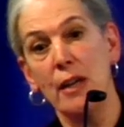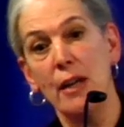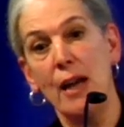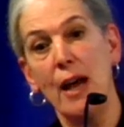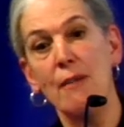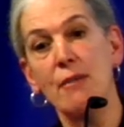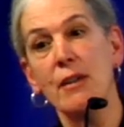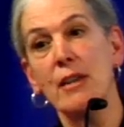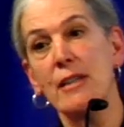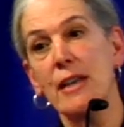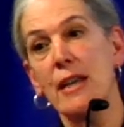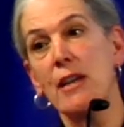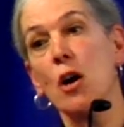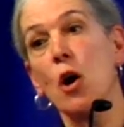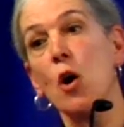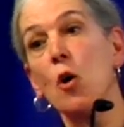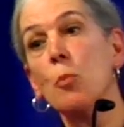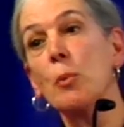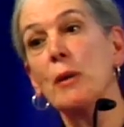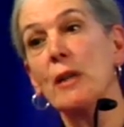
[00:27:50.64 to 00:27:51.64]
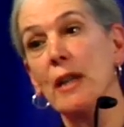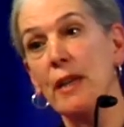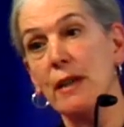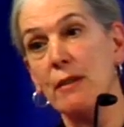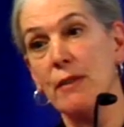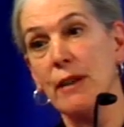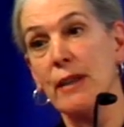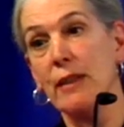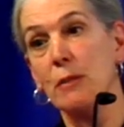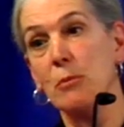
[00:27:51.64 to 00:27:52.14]
and having data
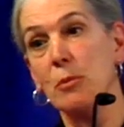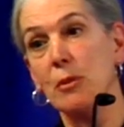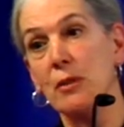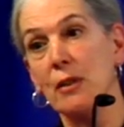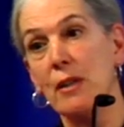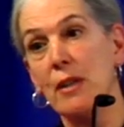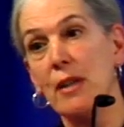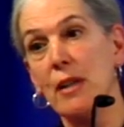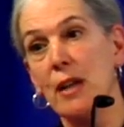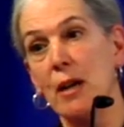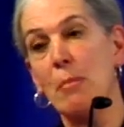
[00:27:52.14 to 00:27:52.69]
openly available